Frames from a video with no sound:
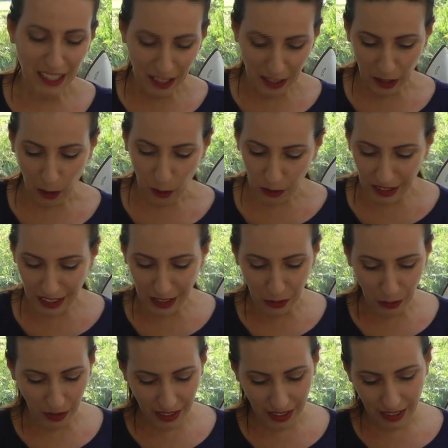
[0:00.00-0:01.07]
So
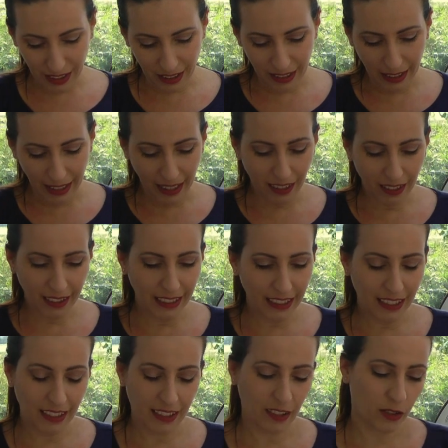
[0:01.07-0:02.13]
this was the
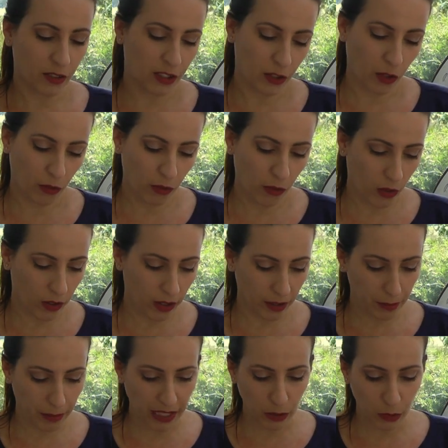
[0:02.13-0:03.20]
LE004,
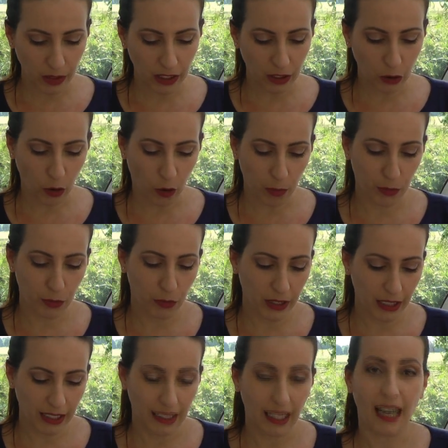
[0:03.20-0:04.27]
a batwing top,
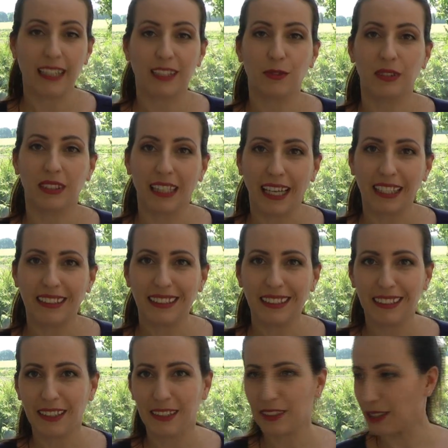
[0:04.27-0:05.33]
really nice with nice
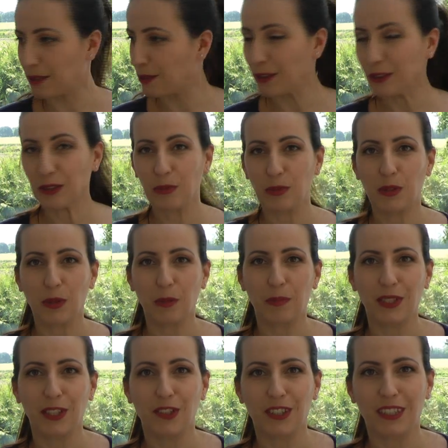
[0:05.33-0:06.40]
details. I'm going to put some
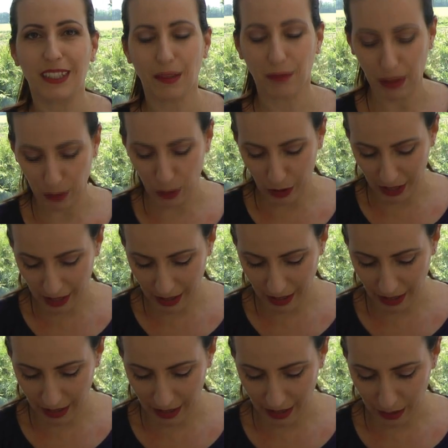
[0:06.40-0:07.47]
pictures here, maybe you can
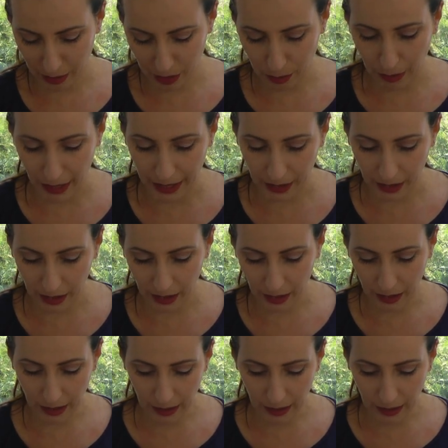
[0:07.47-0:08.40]
see it a little bit better.